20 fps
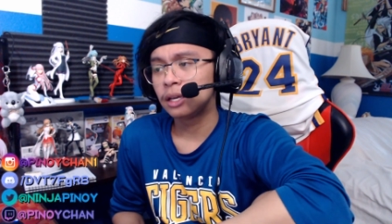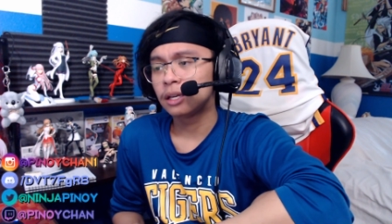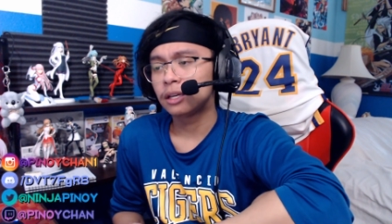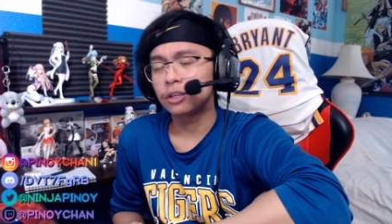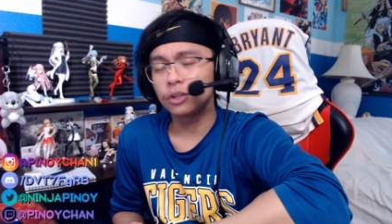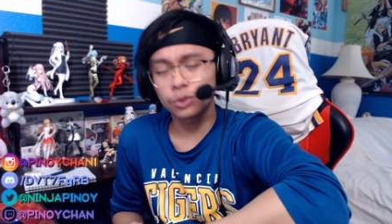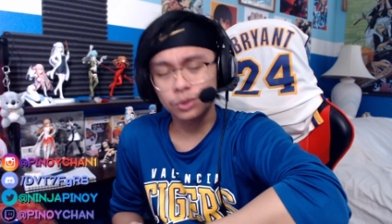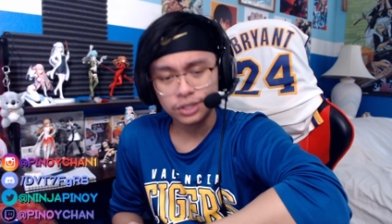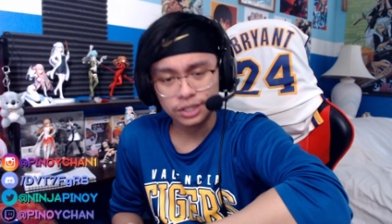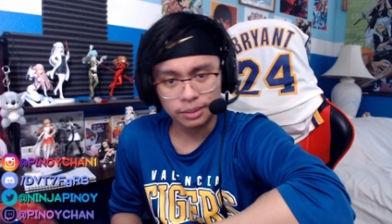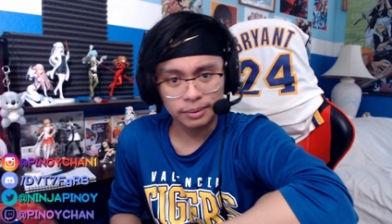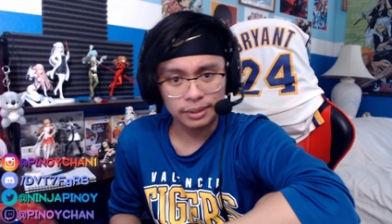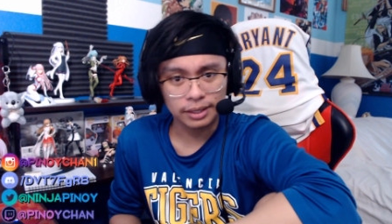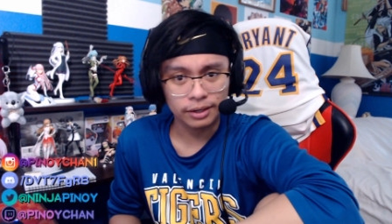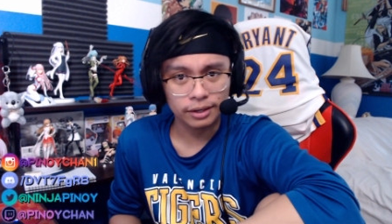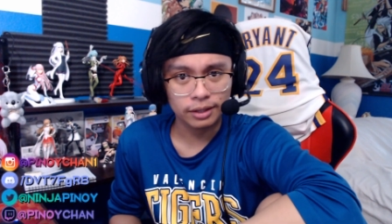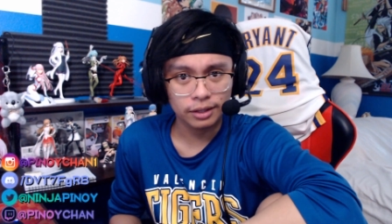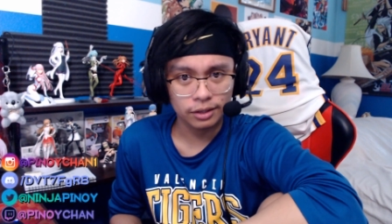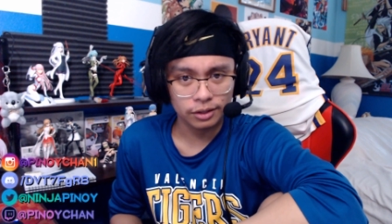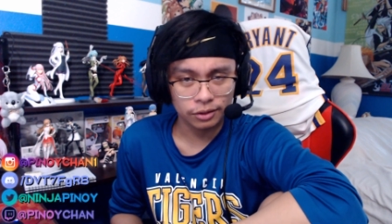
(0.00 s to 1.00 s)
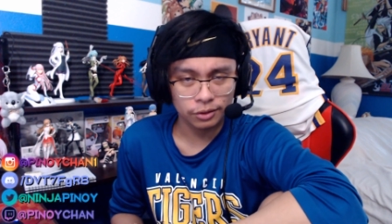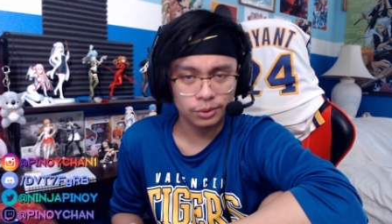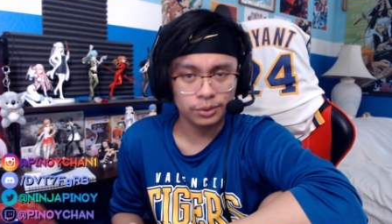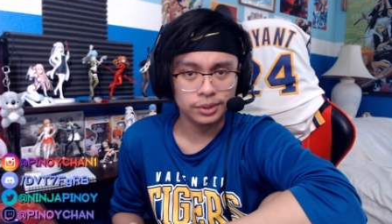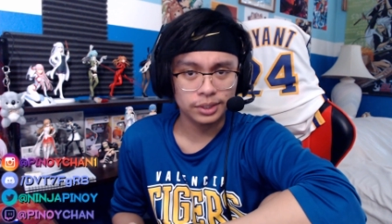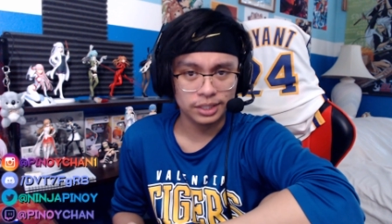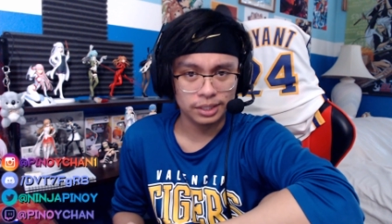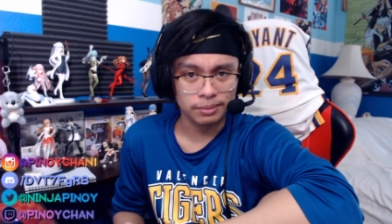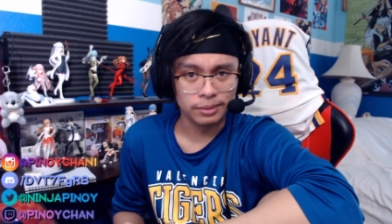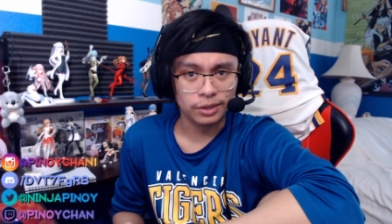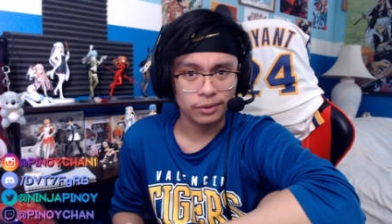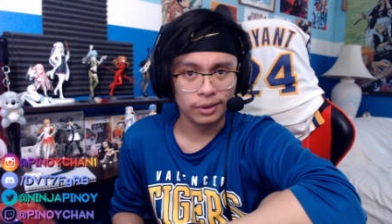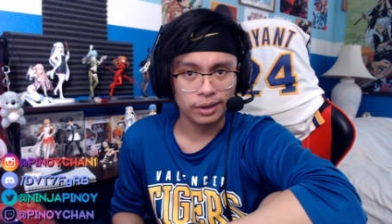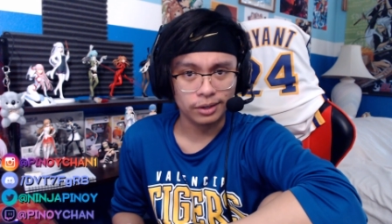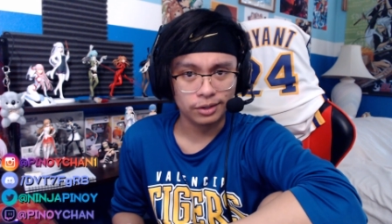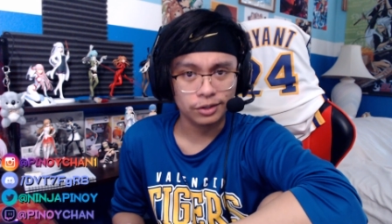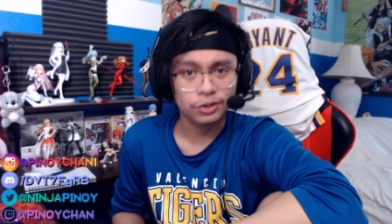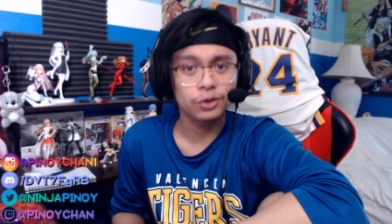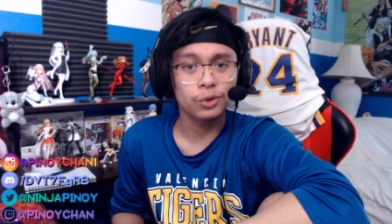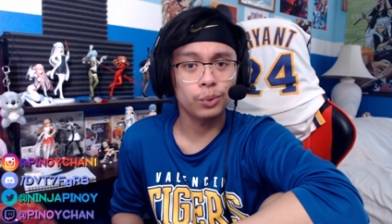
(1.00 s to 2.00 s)
You'll see me
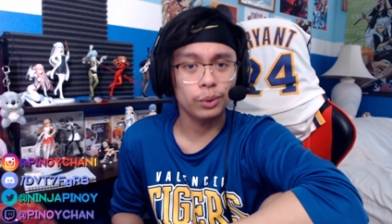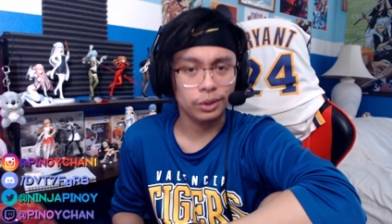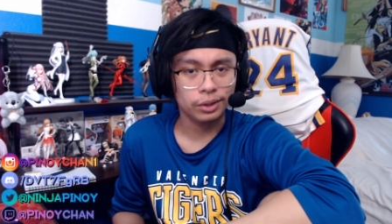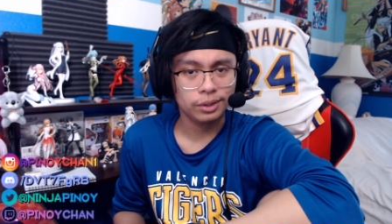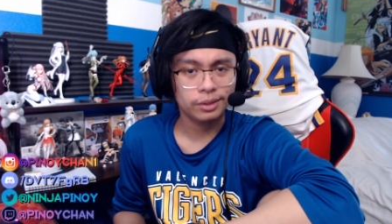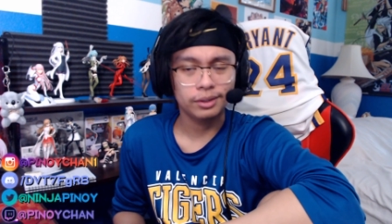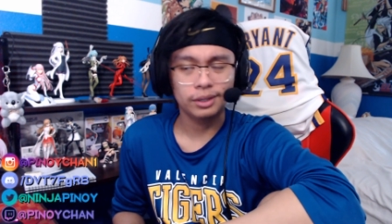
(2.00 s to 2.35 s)
around. You will.